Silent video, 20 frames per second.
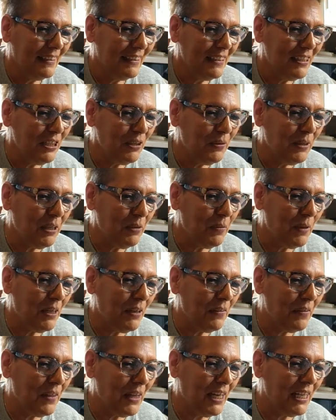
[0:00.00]
Doing
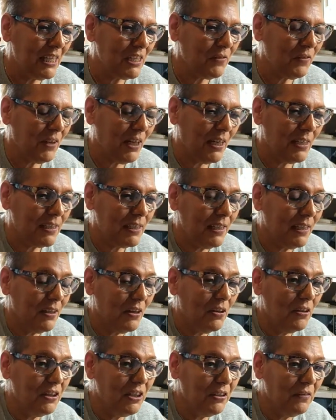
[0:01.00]
well. Thanks for asking.
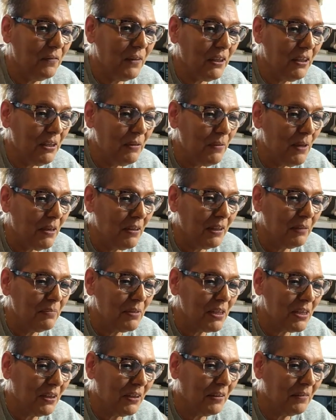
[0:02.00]
Oh, you're very welcome,
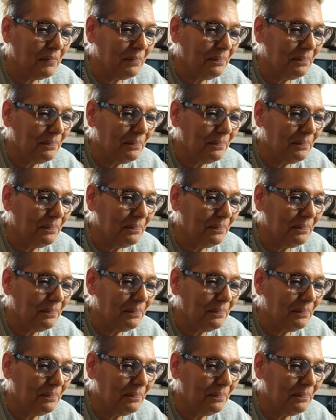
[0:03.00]
sir.